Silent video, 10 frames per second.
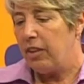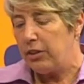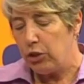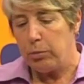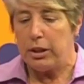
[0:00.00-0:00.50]

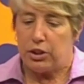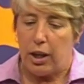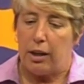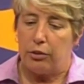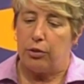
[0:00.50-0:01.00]
took my
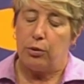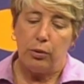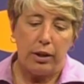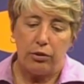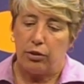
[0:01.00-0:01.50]
child to,
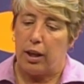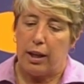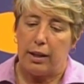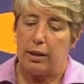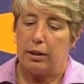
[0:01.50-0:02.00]
let's
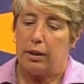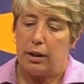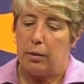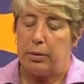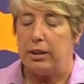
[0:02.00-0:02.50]
say,
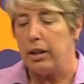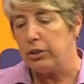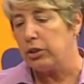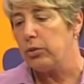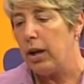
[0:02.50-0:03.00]
a
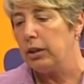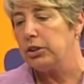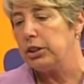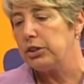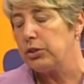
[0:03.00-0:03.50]
pediatric
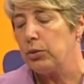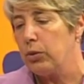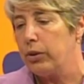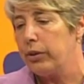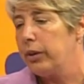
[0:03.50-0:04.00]
neurologist
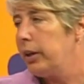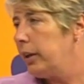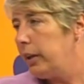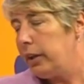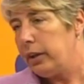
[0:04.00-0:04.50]
or
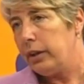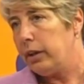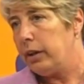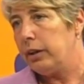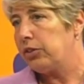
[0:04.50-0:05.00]

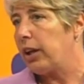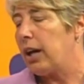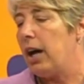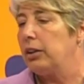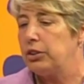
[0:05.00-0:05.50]
a
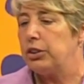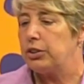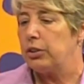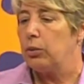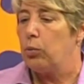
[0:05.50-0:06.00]

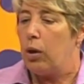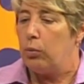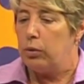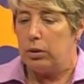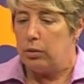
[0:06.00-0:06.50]
psychologist, what
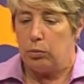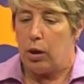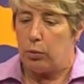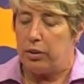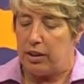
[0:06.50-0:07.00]

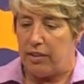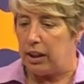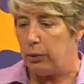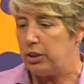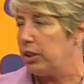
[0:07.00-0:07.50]
would the
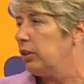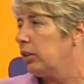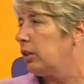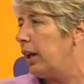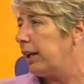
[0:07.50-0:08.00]
evaluation
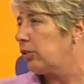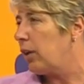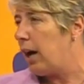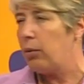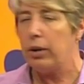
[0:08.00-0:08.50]
look like? So
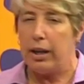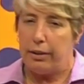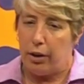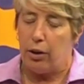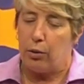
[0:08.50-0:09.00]
how would I
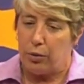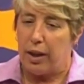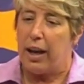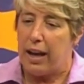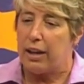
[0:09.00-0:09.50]
know that
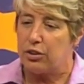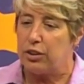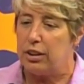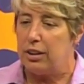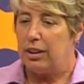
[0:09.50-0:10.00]
I
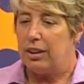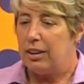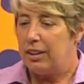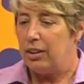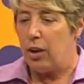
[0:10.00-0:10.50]
actually,
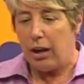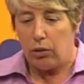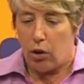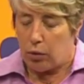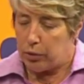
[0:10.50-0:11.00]
you know, how
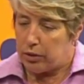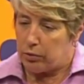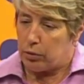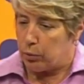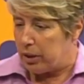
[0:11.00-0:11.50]
long
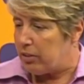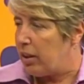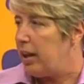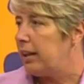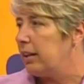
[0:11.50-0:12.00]
would it
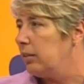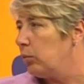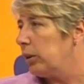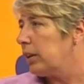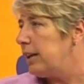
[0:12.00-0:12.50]
take, and
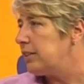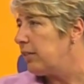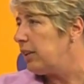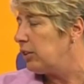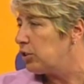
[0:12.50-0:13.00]
what kinds of
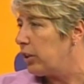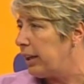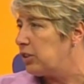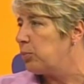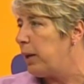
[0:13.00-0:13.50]
things should I
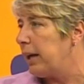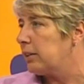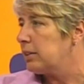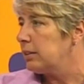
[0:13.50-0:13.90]
expect?